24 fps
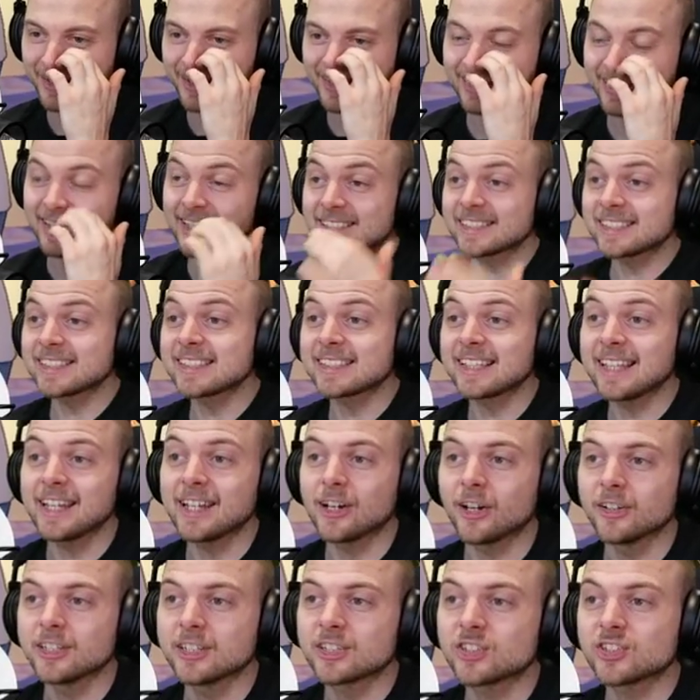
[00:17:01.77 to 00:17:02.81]
this is
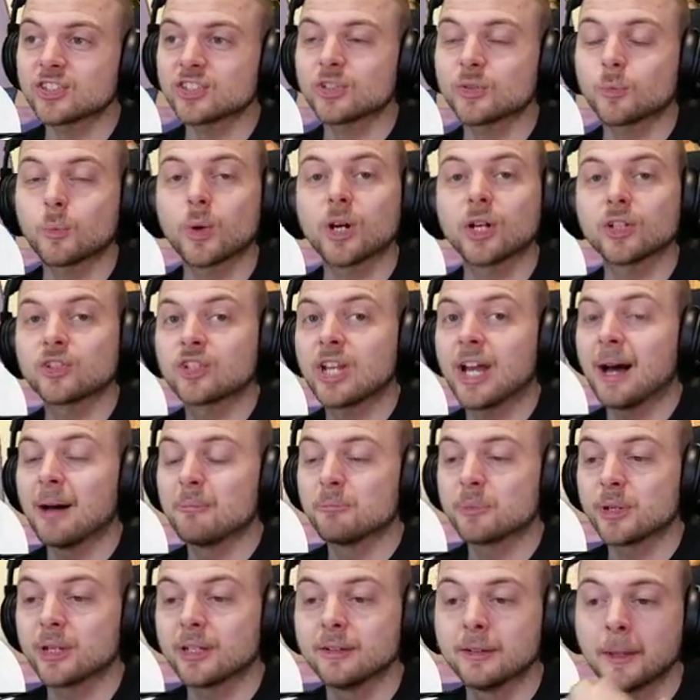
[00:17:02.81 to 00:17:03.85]
Leo this is the world
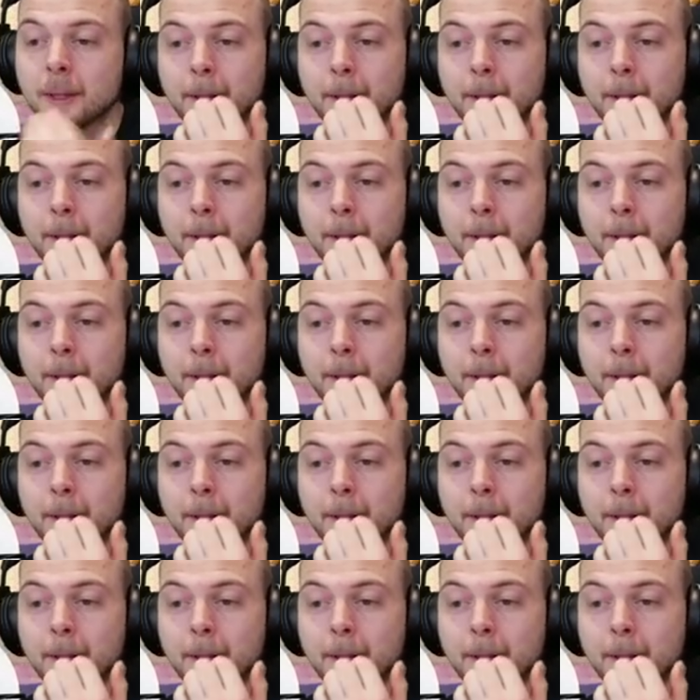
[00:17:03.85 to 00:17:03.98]
champion